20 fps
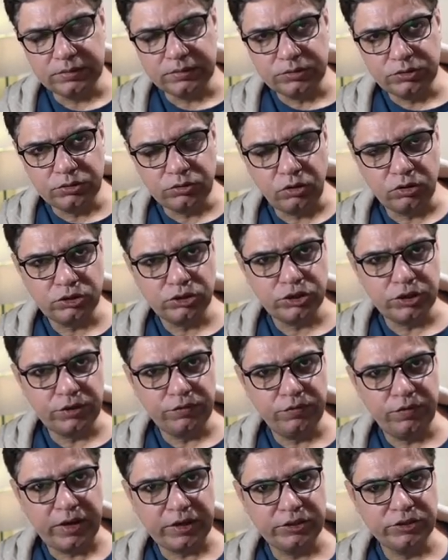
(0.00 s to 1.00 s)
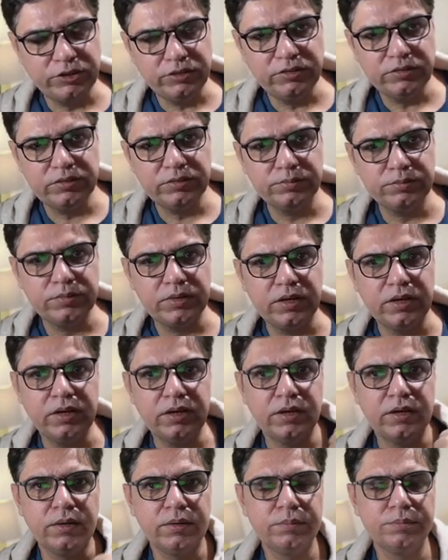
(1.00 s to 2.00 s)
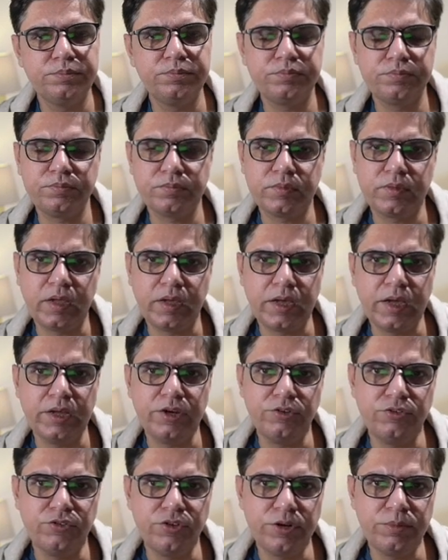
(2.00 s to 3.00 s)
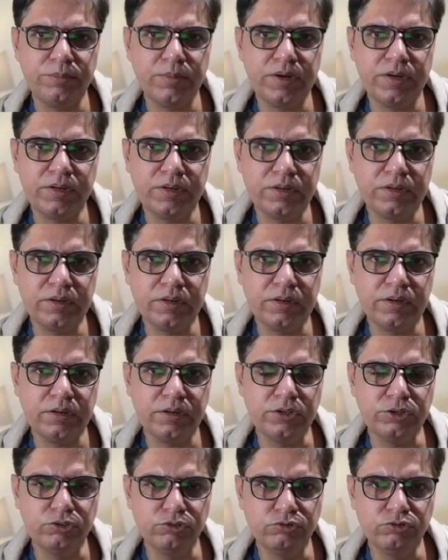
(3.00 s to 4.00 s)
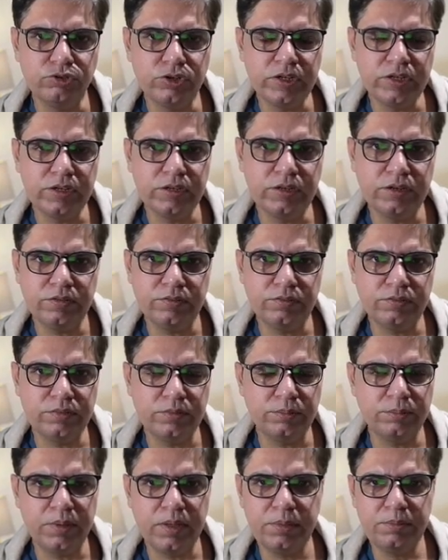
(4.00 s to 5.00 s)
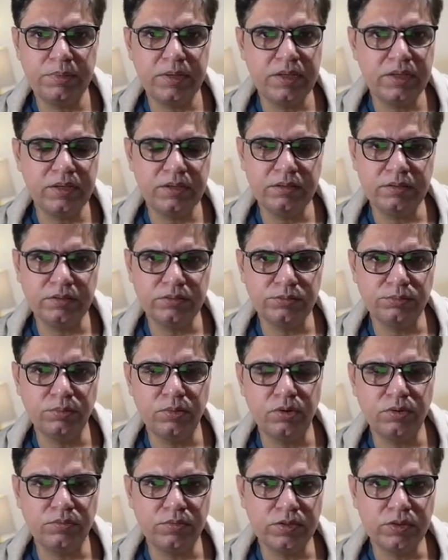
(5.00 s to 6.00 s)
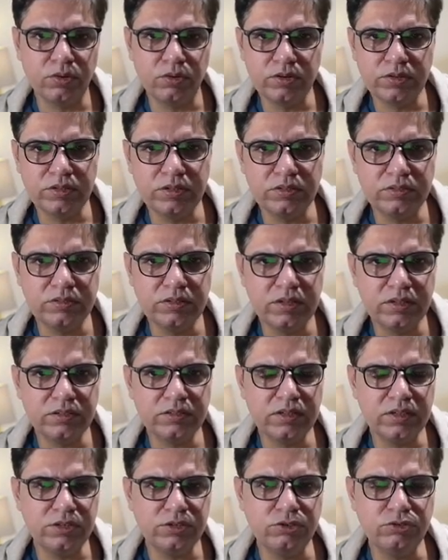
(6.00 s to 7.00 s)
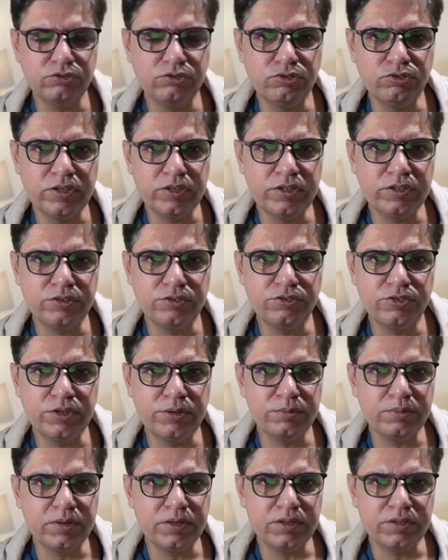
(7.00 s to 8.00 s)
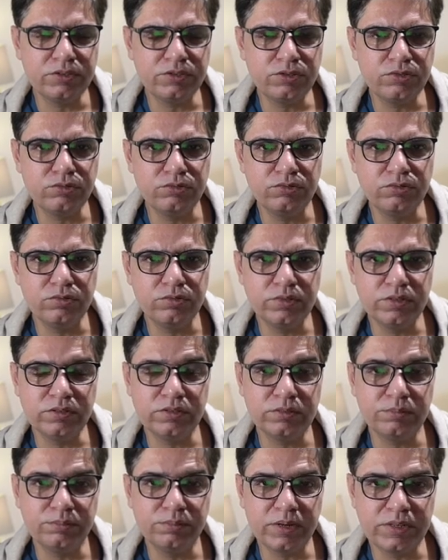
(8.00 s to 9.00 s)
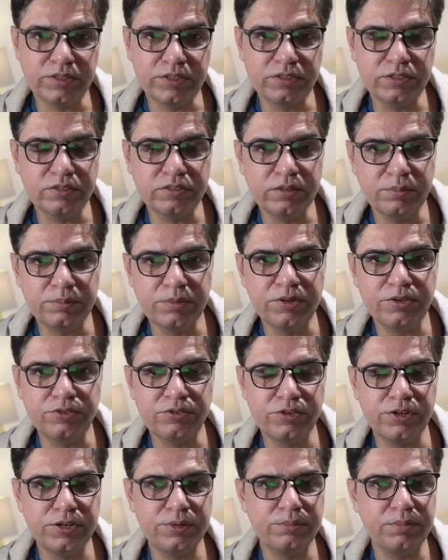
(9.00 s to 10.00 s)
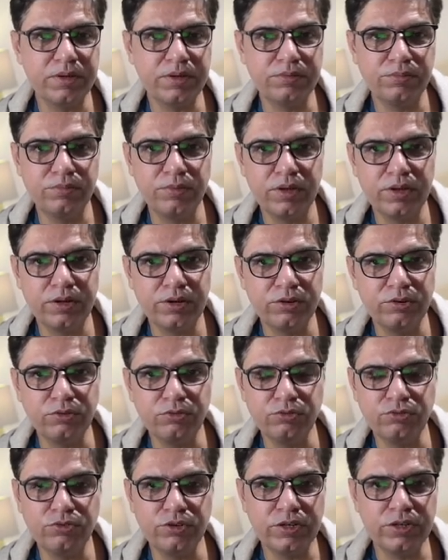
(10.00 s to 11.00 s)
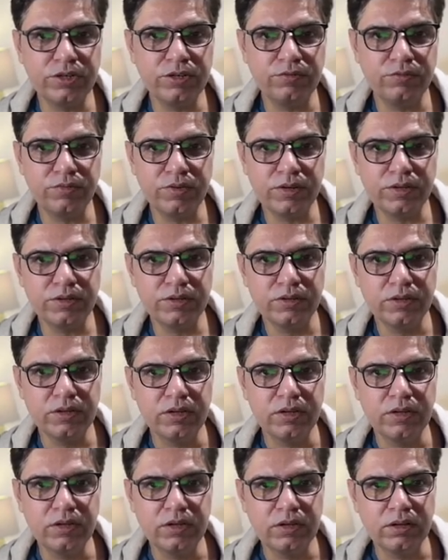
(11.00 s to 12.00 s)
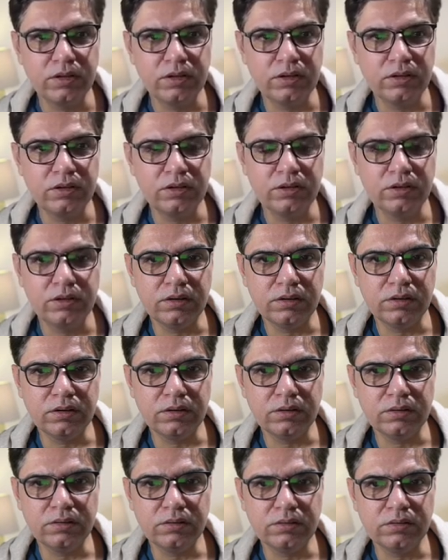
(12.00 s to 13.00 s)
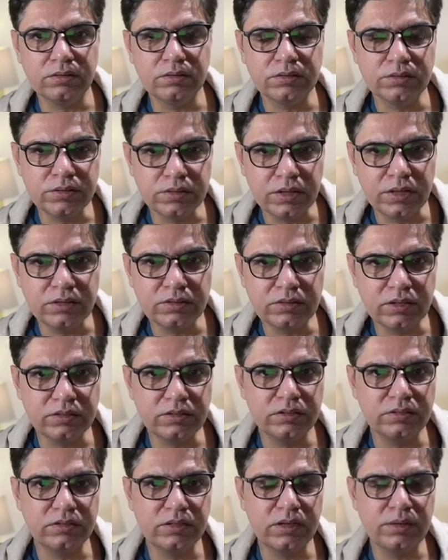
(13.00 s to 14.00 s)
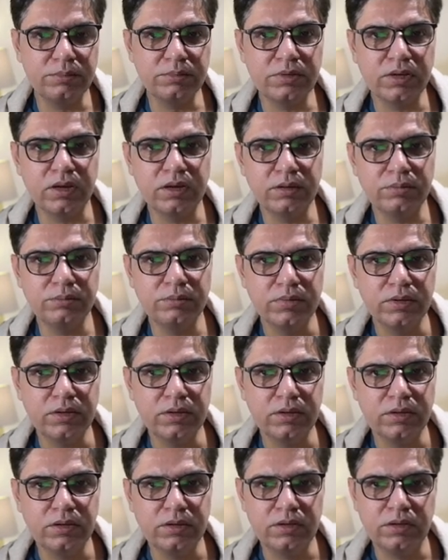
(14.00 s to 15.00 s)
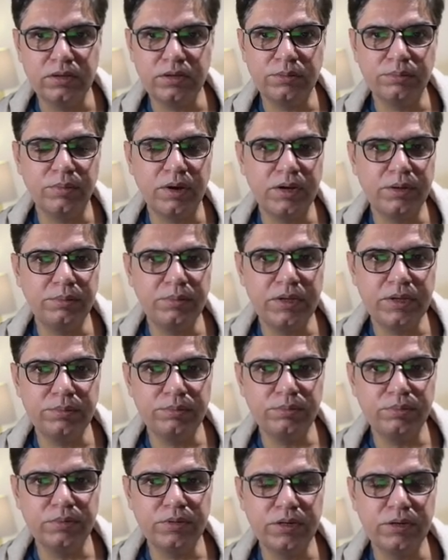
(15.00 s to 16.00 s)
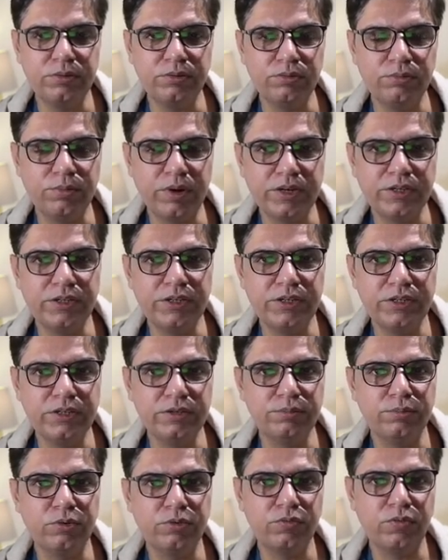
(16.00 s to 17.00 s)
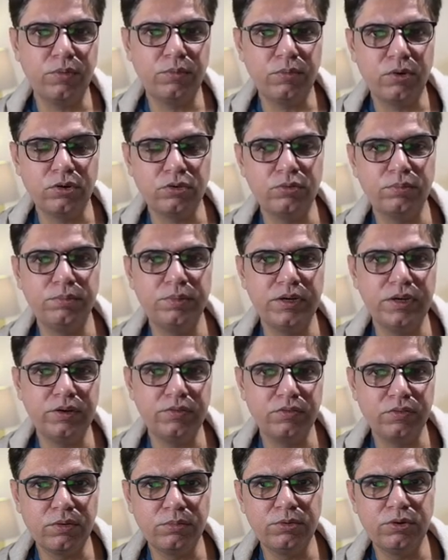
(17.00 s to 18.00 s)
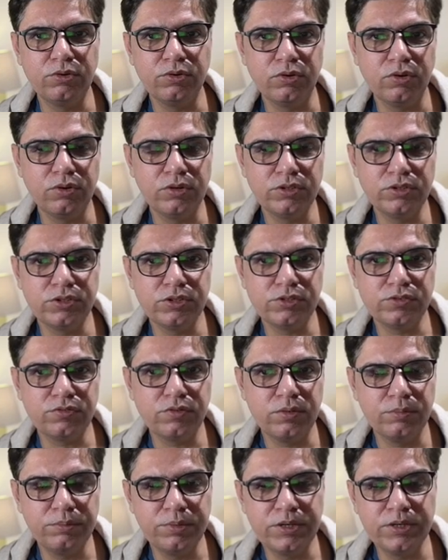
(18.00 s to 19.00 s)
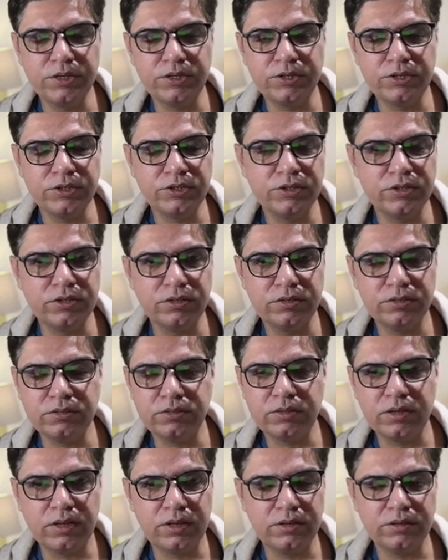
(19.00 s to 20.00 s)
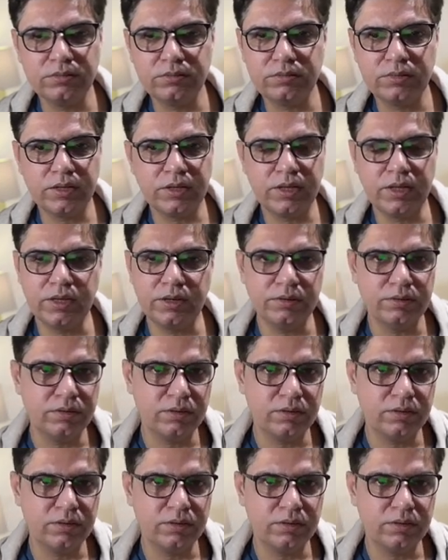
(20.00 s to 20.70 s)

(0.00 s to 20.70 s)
torch infections. Again, treatment, usually if the baby is born with all these things, then usually the treatment is a multidisciplinary treatment where you treat different things at the same time. It might be that you might need input from orthopedic, from neurologists, from pediatricians, and again,